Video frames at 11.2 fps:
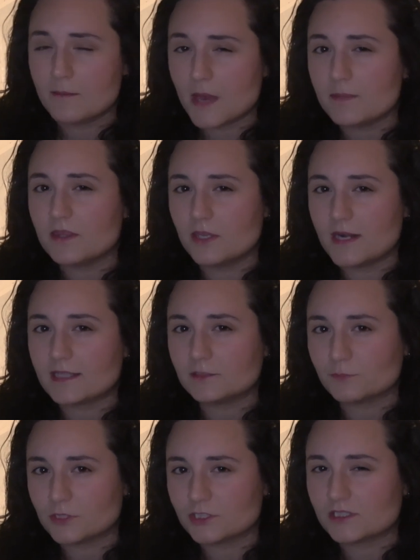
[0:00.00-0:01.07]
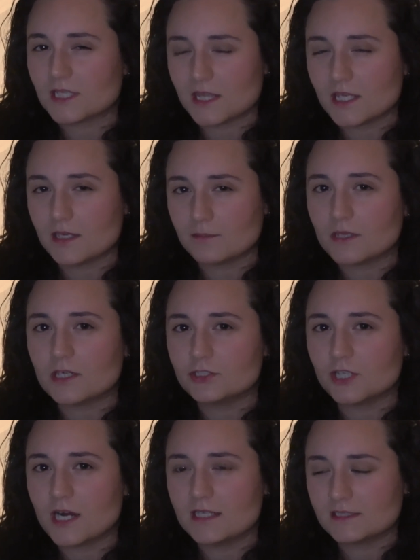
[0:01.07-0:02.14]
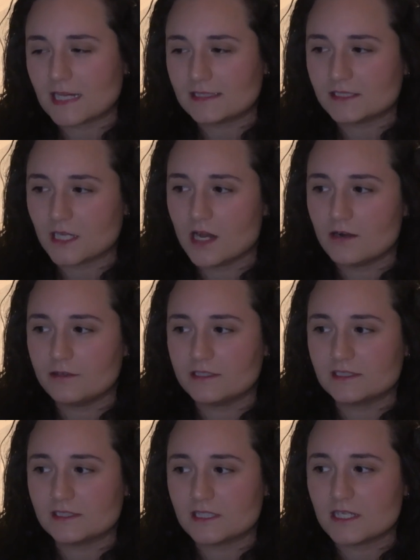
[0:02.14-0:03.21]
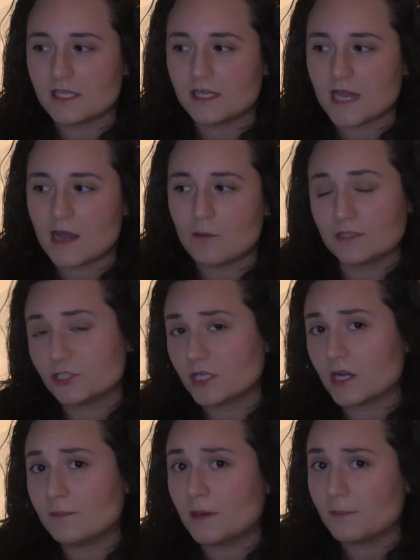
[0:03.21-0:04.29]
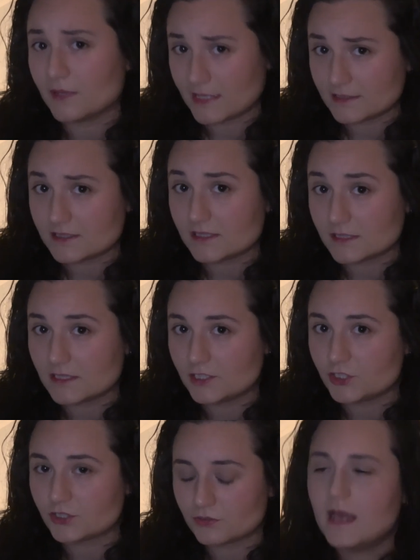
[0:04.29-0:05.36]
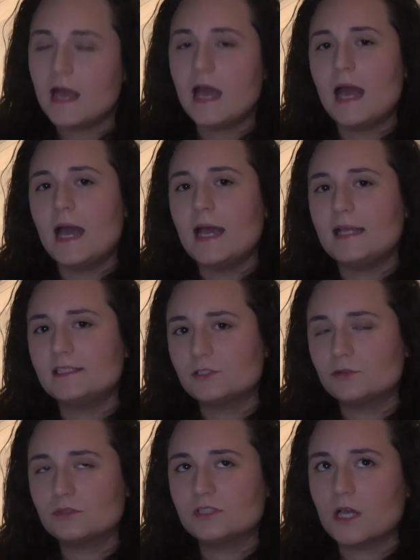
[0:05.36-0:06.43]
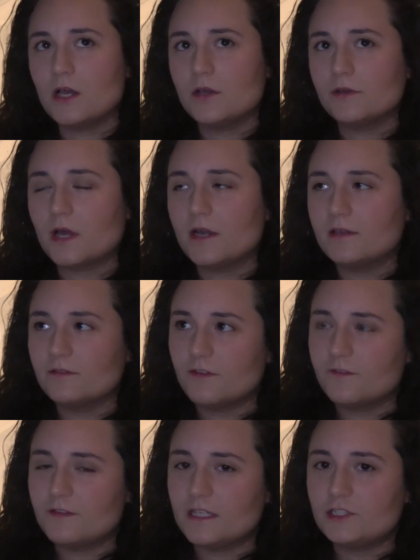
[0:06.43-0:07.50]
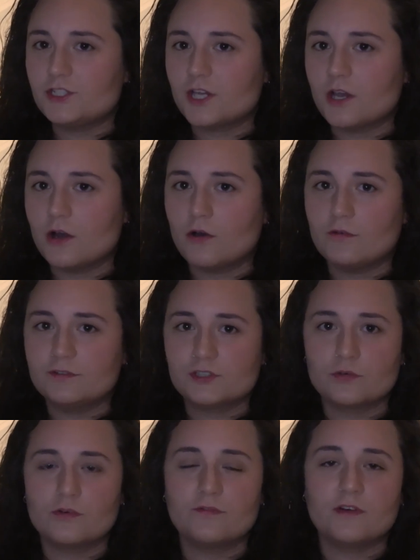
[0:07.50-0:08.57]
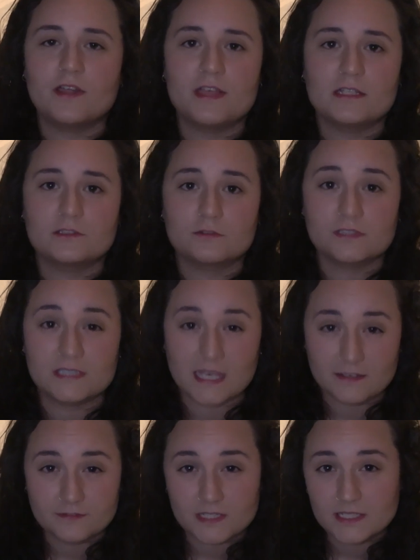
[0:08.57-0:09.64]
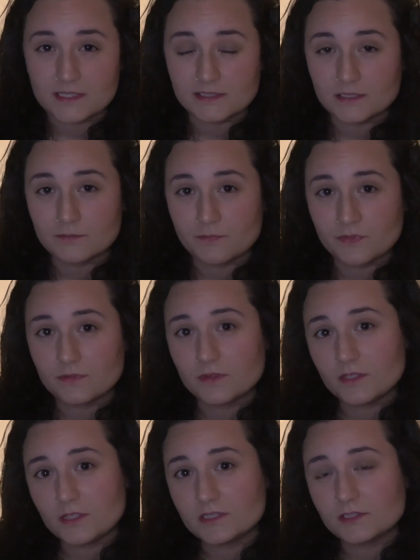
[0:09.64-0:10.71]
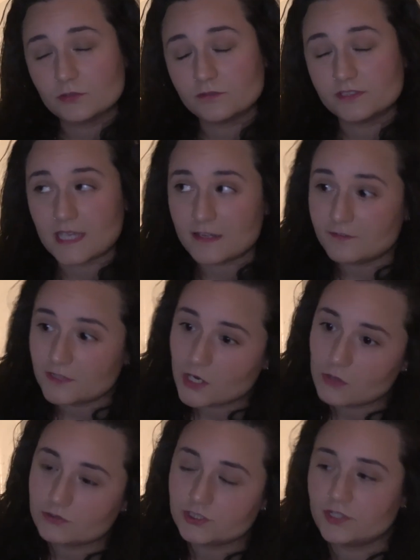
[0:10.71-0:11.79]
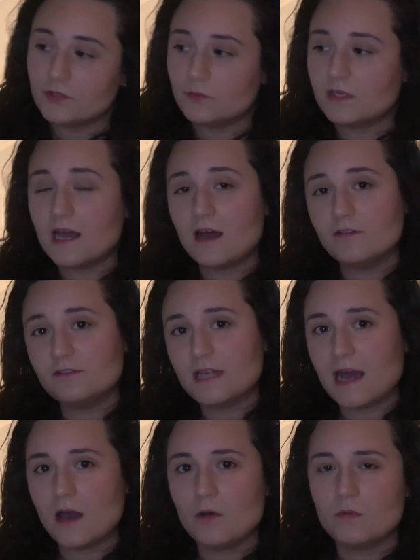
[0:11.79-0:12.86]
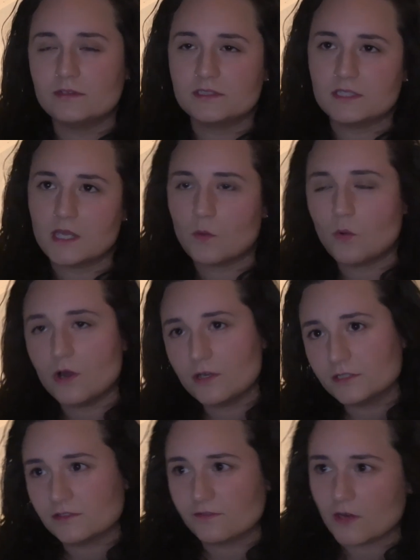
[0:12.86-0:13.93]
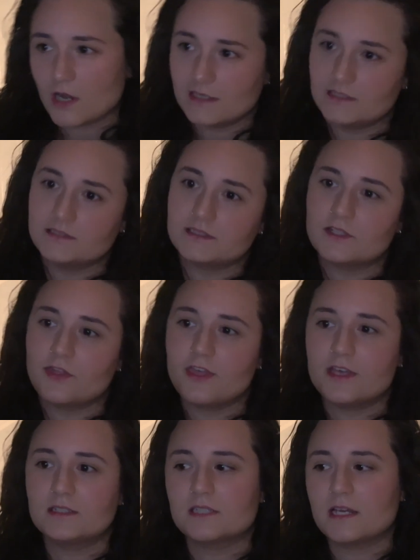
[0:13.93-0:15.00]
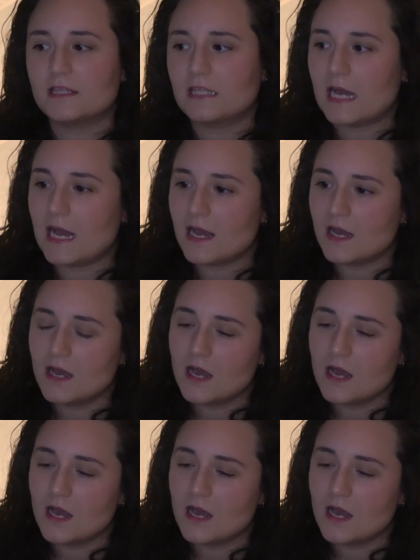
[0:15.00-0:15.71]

Maybe the next project, I think I'm going to try a satire and see how much I come up against this issue. It's also kind of a feature of sort of, I think, sort of safetyism, this sort of safety culture that we have now, where it's like words of violence and things like that.